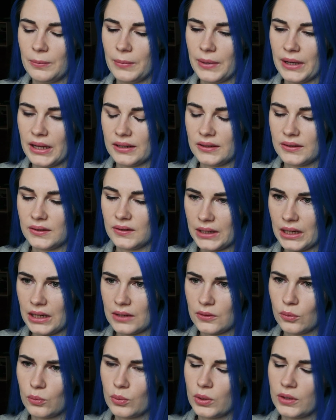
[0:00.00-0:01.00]
But
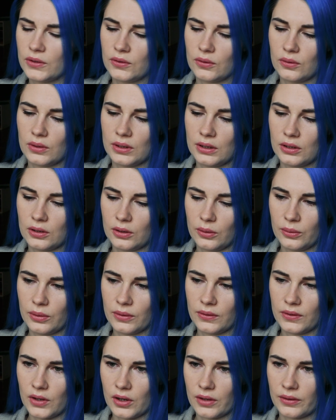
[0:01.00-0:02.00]
I don't want to include
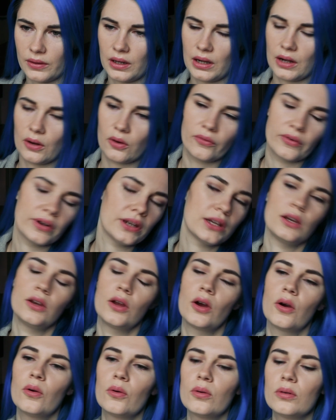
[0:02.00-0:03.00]
a song that I already
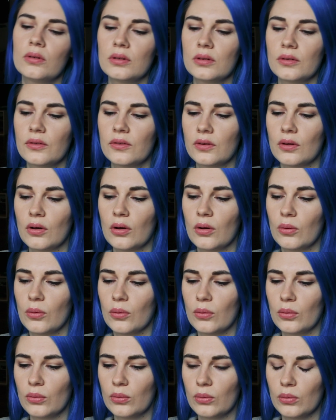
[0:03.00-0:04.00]
know,
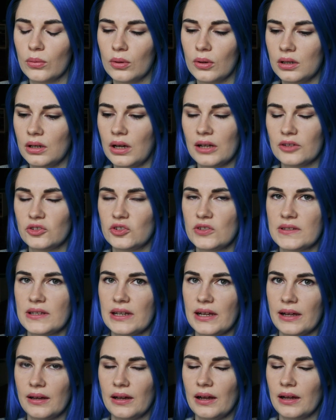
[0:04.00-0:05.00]
so I'll
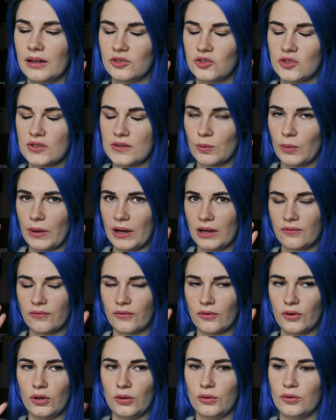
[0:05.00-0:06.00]
just wait
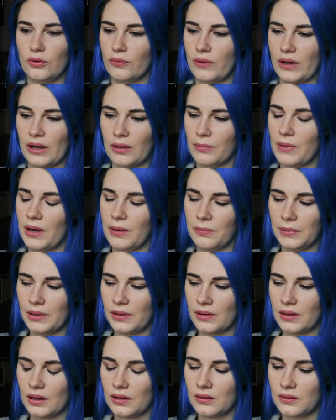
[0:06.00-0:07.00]
for you to recommend
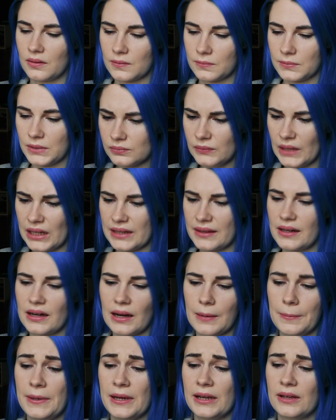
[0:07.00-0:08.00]
me things. Not that
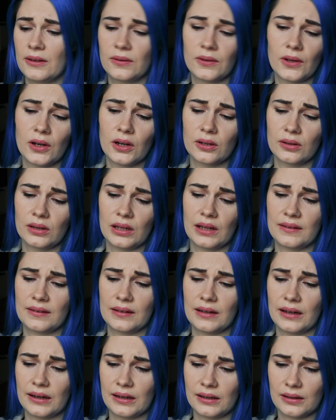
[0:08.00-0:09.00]
I pick a song
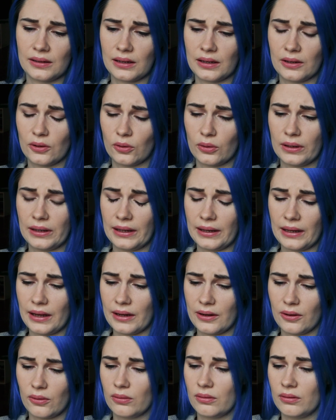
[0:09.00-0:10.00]
that's like I
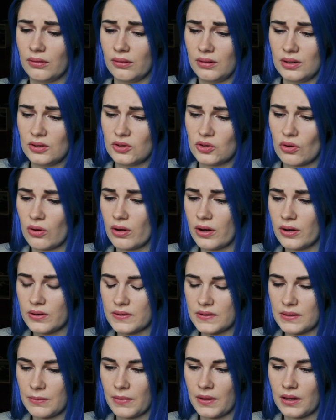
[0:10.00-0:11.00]
don't enjoy
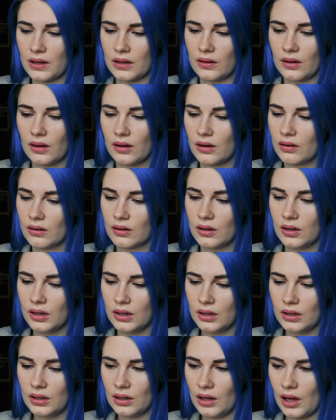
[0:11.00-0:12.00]
or something, and then
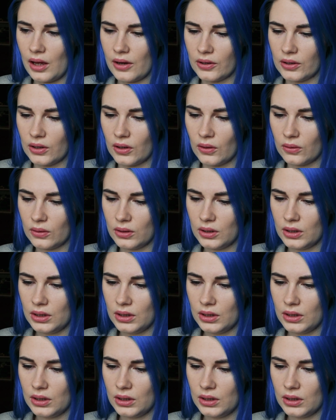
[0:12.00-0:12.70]
I don't know.